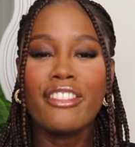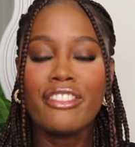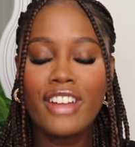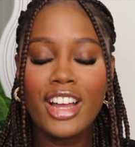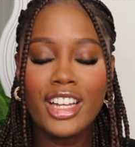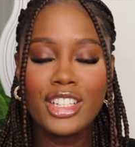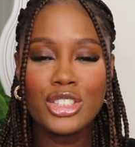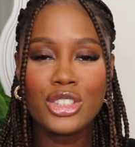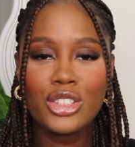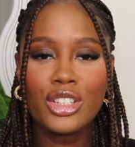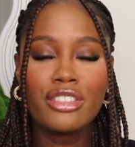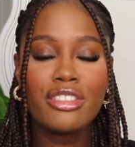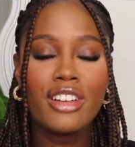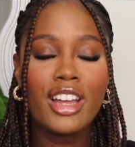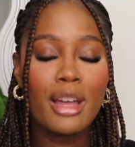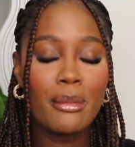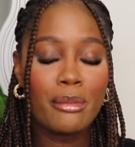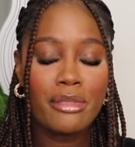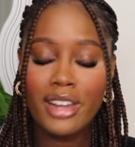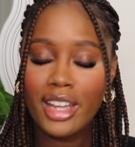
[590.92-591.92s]
if I do, if
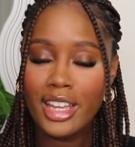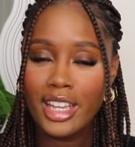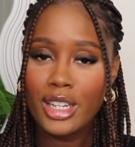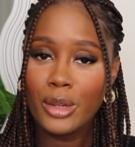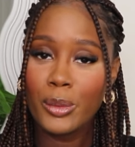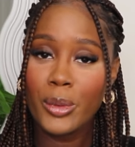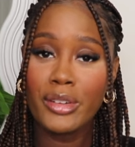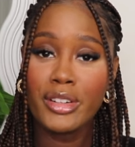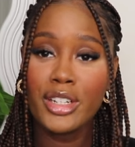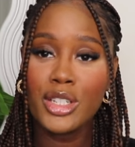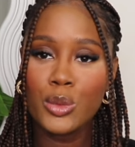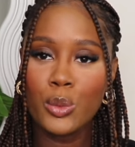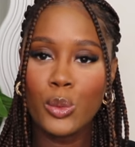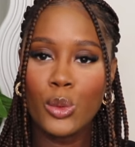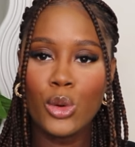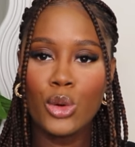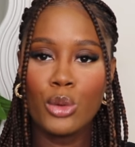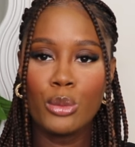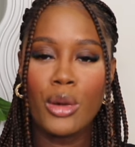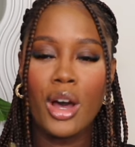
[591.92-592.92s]
I am flying anywhere and it's
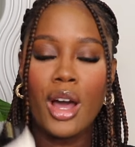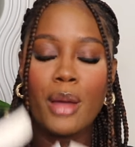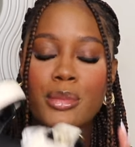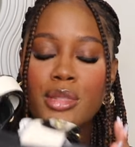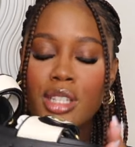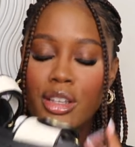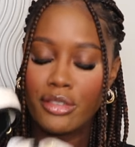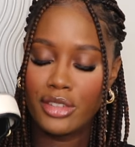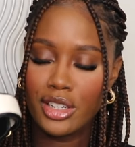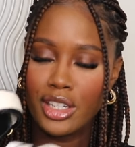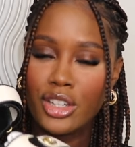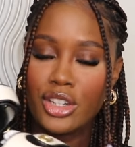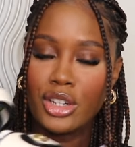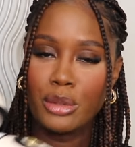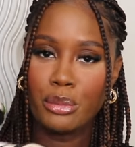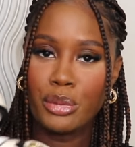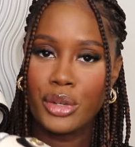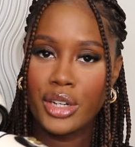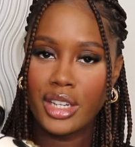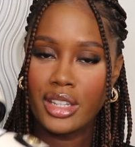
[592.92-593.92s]
warm, I'm definitely going
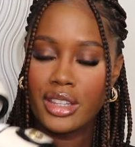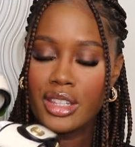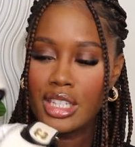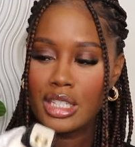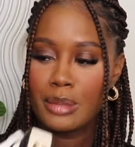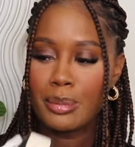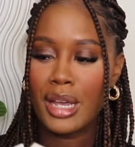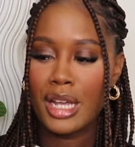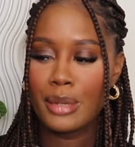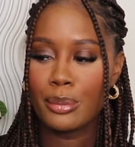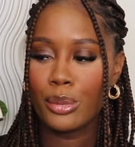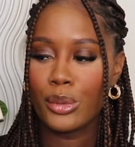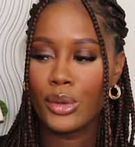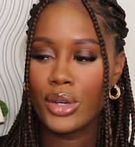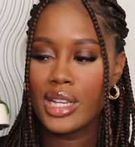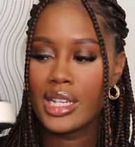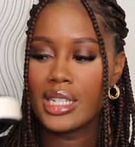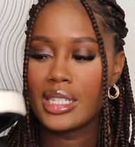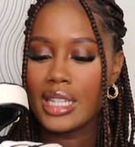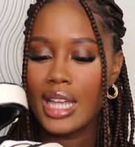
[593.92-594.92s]
to bring these bad
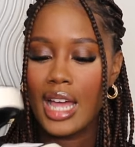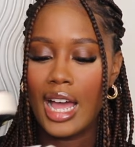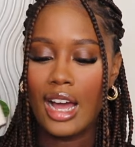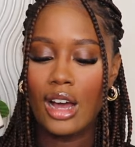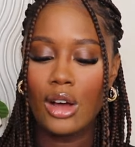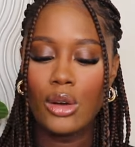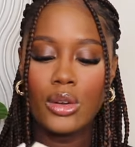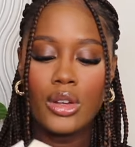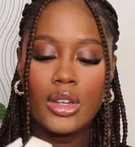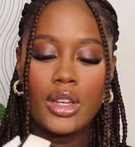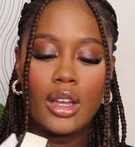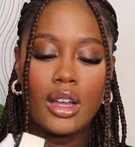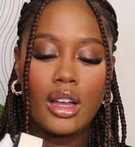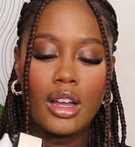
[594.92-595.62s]
boys out.